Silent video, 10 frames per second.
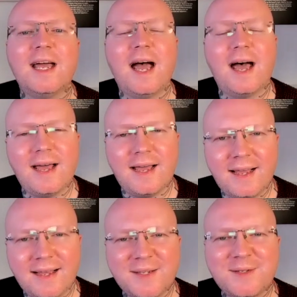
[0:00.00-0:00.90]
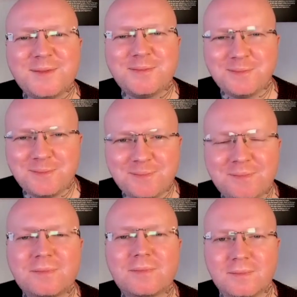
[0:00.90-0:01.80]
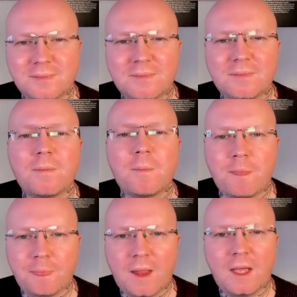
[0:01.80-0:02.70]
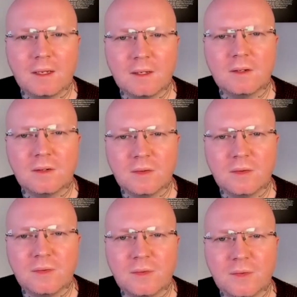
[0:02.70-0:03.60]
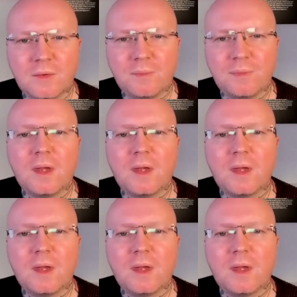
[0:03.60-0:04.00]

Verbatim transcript: You can be a member of any church in the country to be on at the reduced